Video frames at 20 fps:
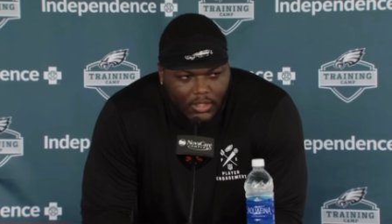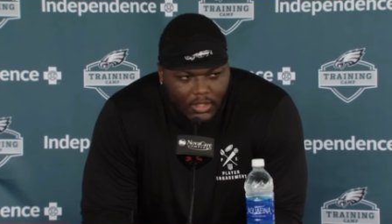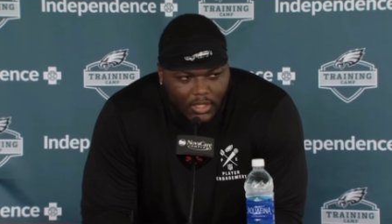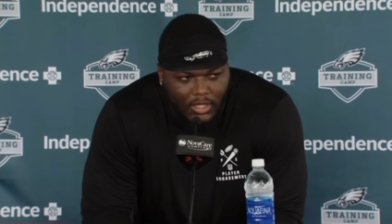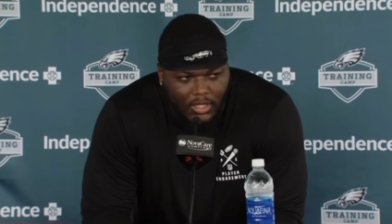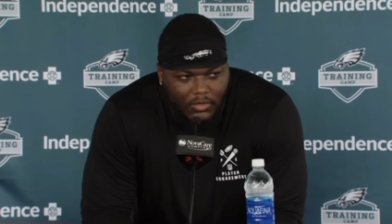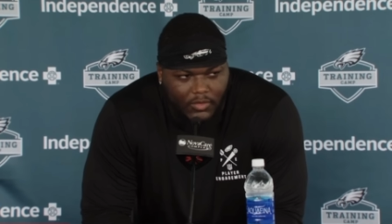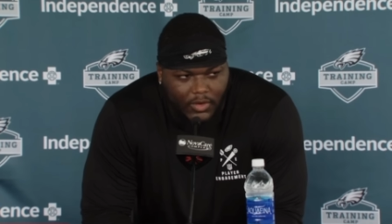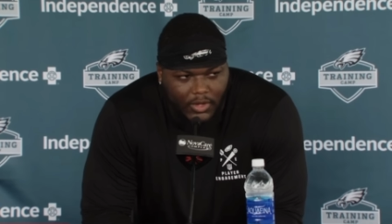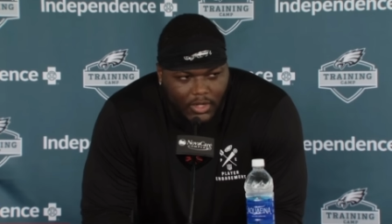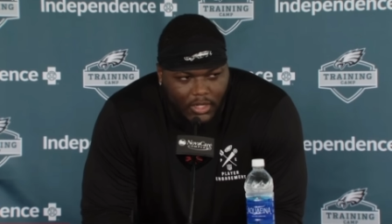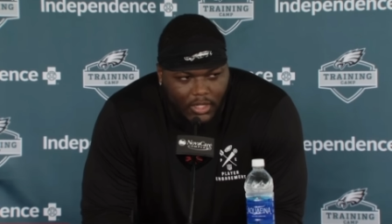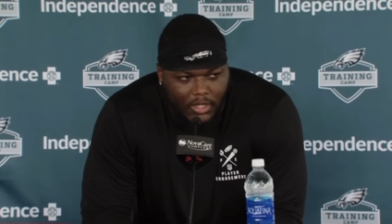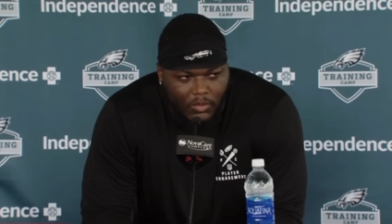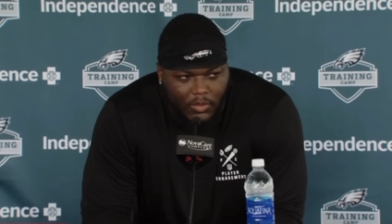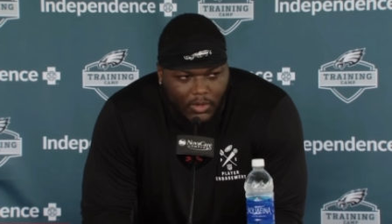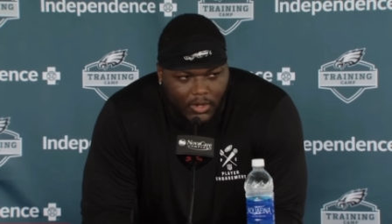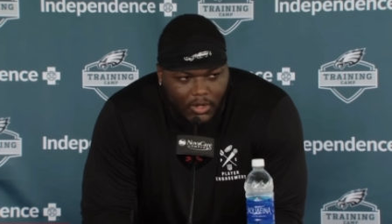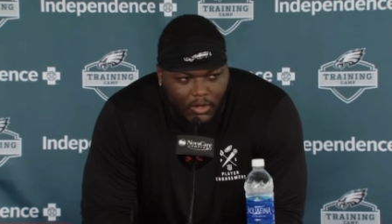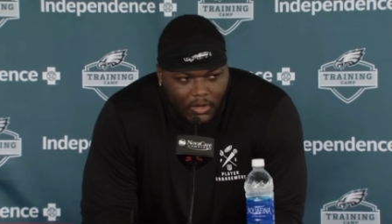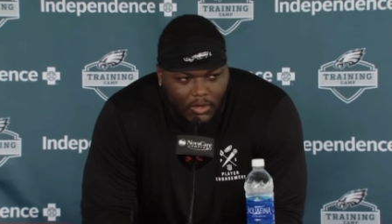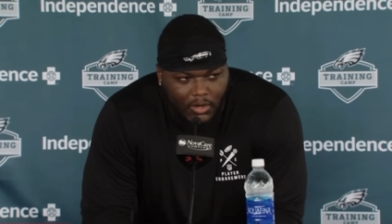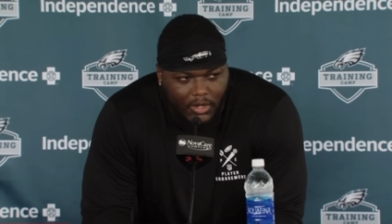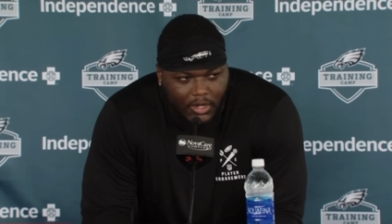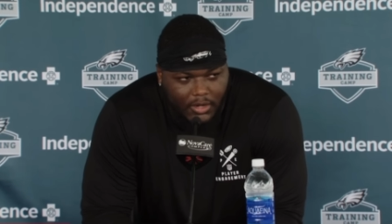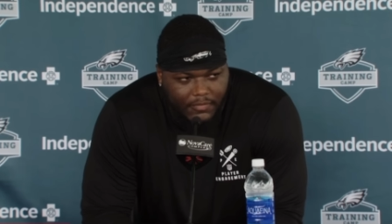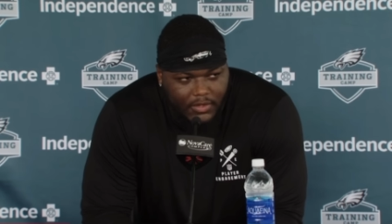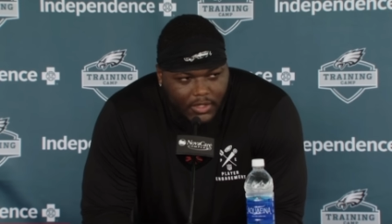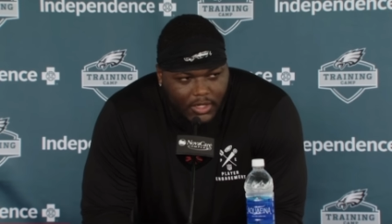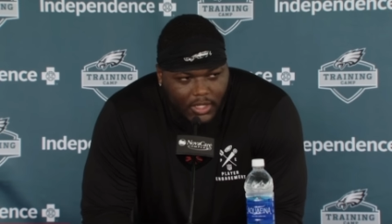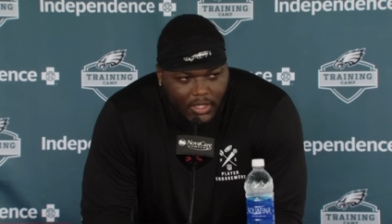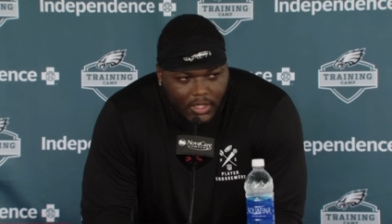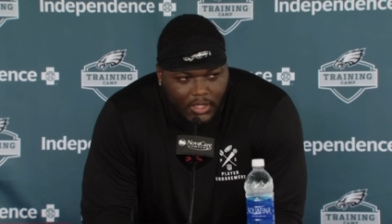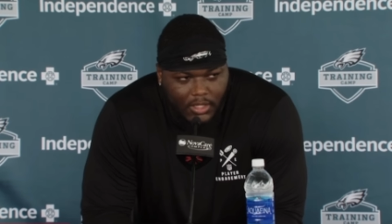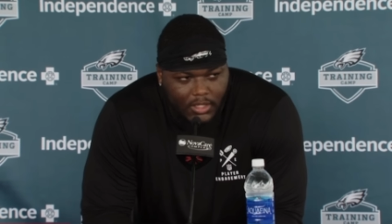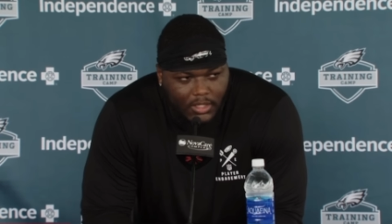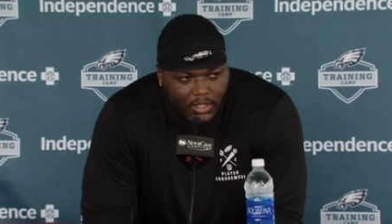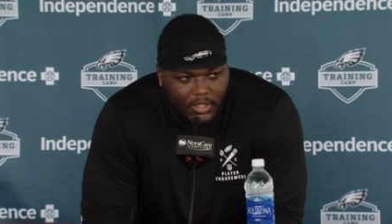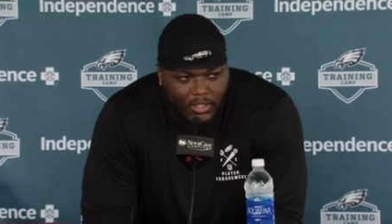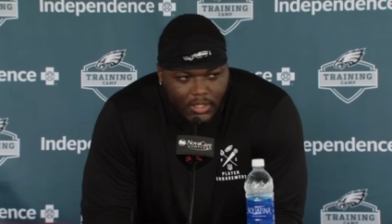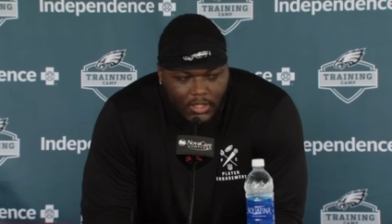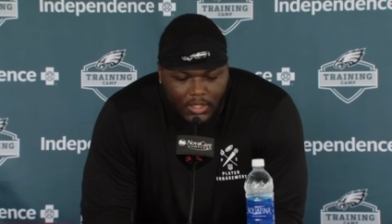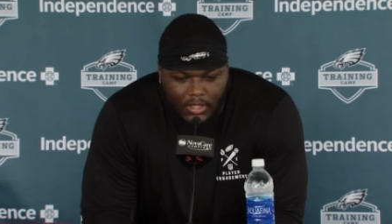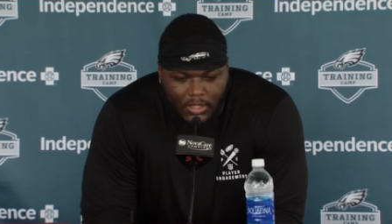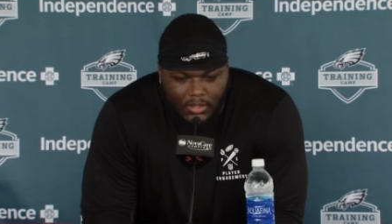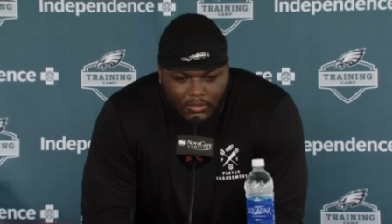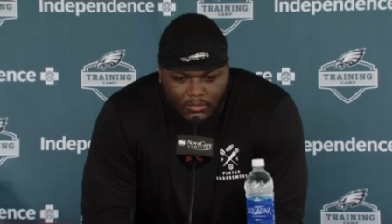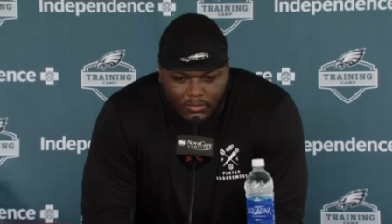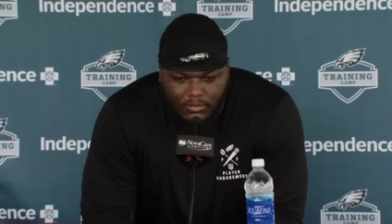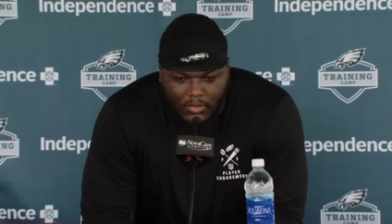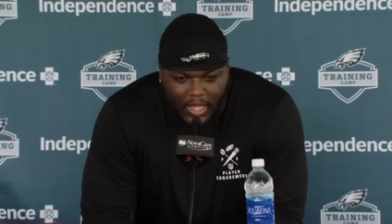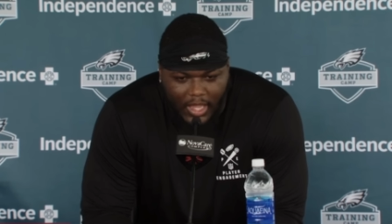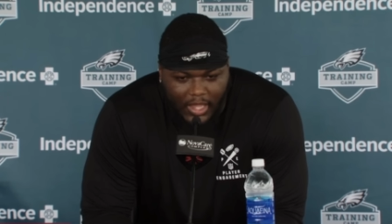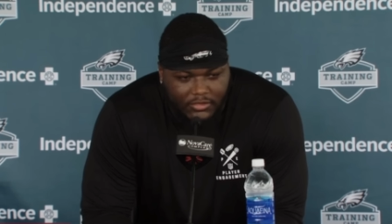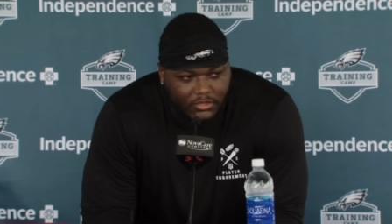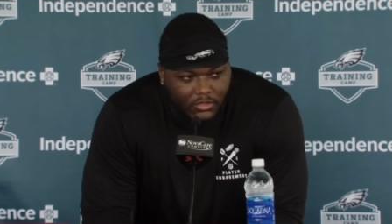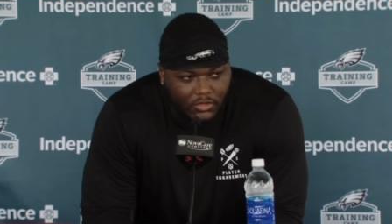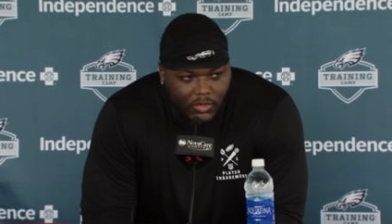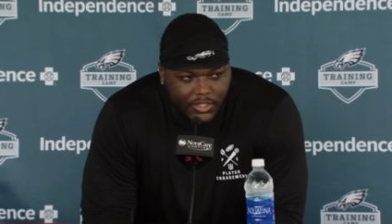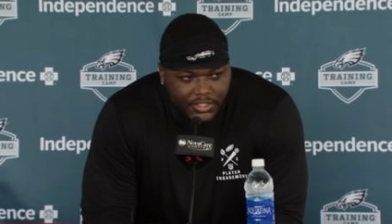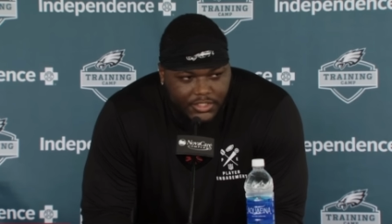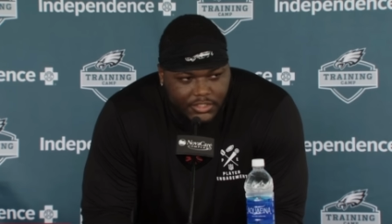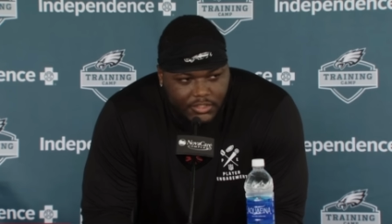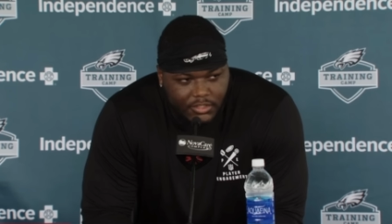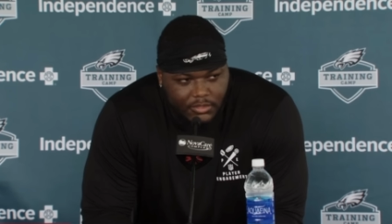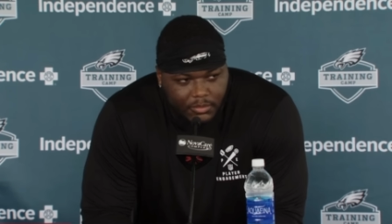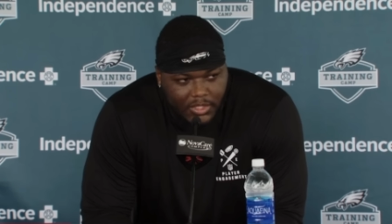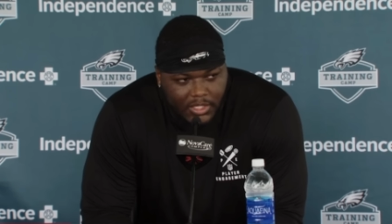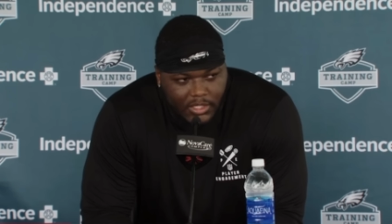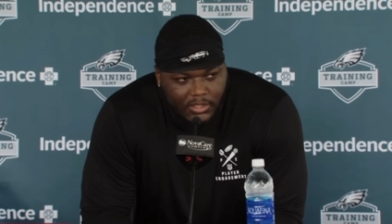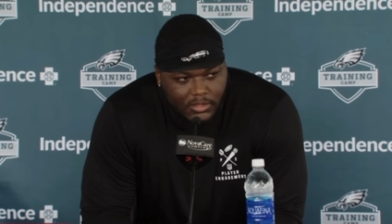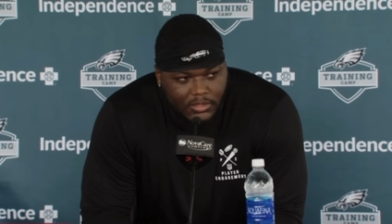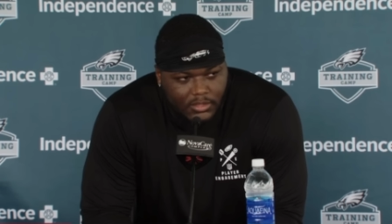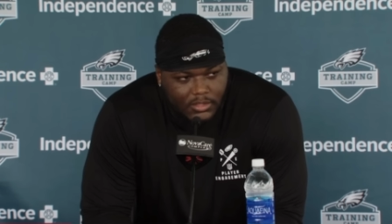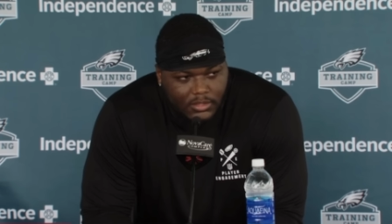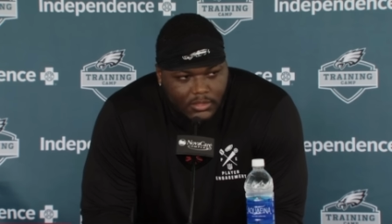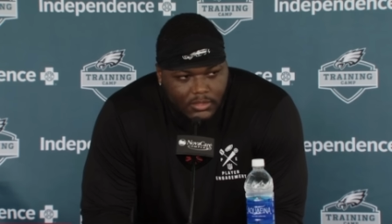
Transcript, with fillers: He ready. He working hard every day, asking questions in meetings.